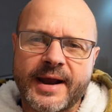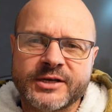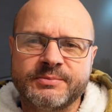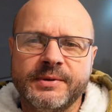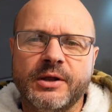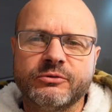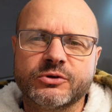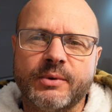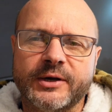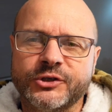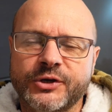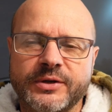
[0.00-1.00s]
ask me those
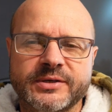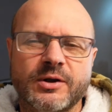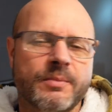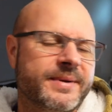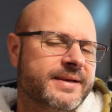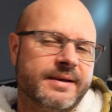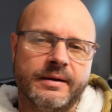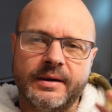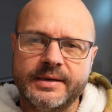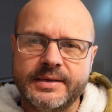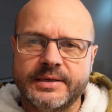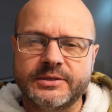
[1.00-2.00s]
questions, and I'll be
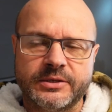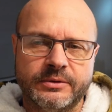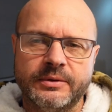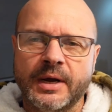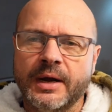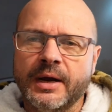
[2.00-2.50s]
delighted to